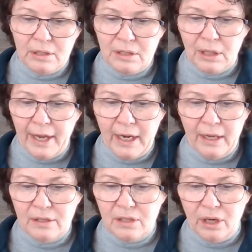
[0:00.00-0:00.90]
a slight
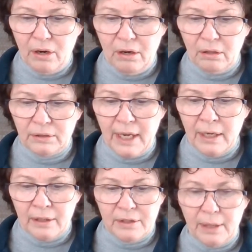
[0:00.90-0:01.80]
hysterical
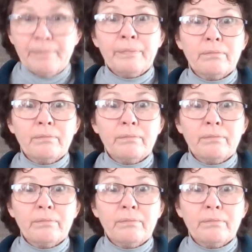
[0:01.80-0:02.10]
tendency.